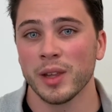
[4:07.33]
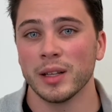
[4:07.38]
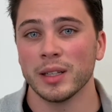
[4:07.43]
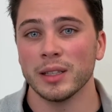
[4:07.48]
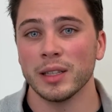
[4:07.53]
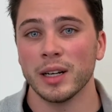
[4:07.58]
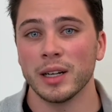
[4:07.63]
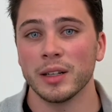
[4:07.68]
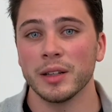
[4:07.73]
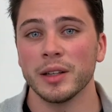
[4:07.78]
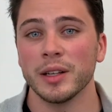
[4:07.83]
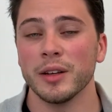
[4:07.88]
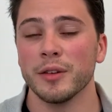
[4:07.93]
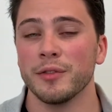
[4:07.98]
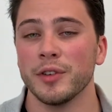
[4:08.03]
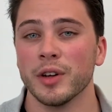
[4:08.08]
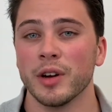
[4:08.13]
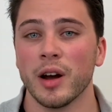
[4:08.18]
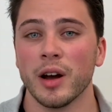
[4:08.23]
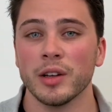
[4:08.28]
Luckily,
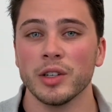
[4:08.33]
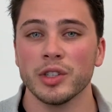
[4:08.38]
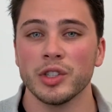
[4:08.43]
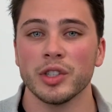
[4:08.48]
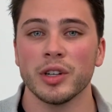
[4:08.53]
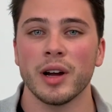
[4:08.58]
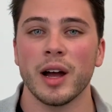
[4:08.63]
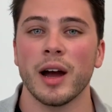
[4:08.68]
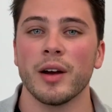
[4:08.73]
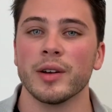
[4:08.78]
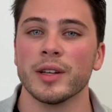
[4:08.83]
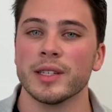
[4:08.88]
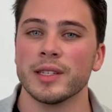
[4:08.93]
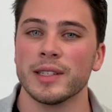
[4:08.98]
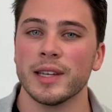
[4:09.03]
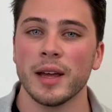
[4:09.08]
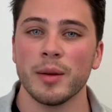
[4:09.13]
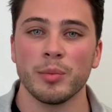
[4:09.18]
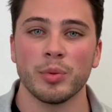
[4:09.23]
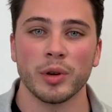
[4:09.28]
if you're unsure how to
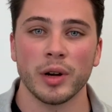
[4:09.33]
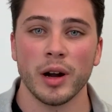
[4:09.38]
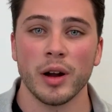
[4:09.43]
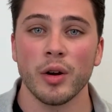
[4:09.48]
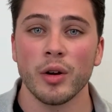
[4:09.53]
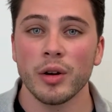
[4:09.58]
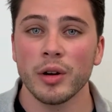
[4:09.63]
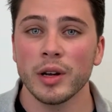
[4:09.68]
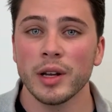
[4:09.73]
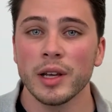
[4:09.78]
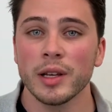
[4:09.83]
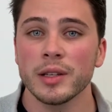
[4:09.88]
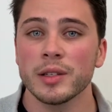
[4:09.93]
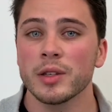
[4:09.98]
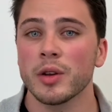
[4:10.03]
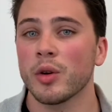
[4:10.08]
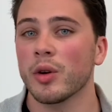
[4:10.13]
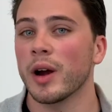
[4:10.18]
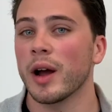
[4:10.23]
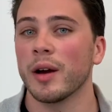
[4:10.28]
set priorities
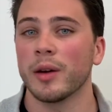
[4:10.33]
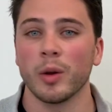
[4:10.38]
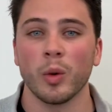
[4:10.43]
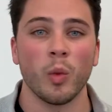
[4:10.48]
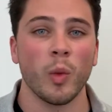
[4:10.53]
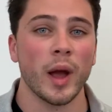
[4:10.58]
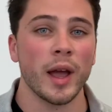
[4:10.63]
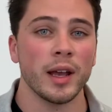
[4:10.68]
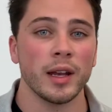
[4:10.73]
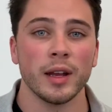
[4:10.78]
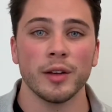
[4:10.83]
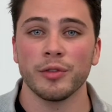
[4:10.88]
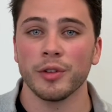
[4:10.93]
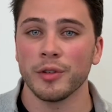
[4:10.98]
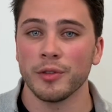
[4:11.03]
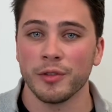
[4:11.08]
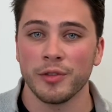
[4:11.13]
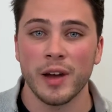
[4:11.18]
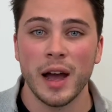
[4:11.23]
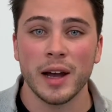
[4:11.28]
or how to weigh
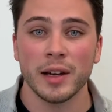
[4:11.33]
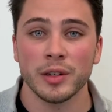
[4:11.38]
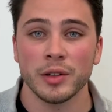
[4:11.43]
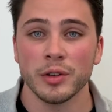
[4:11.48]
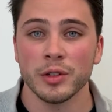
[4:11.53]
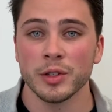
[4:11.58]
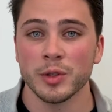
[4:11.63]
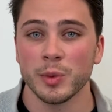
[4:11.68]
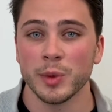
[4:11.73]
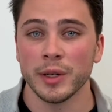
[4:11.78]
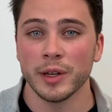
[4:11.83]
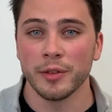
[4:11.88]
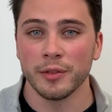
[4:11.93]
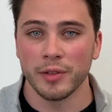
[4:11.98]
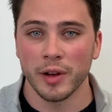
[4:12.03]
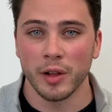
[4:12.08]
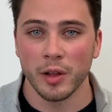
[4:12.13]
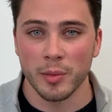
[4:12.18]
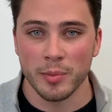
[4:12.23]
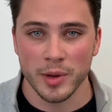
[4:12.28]
different factors when
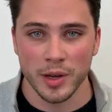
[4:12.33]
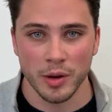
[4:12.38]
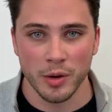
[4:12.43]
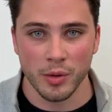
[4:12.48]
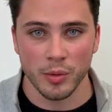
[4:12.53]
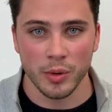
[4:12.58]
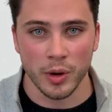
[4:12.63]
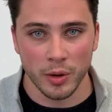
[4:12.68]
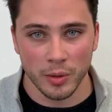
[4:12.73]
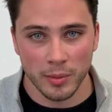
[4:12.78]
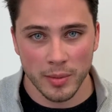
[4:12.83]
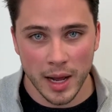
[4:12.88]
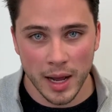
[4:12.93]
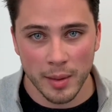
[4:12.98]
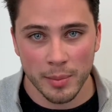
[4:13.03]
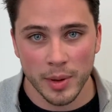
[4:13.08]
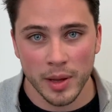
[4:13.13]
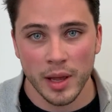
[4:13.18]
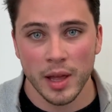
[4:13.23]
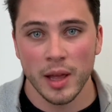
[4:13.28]
developing your roadmap,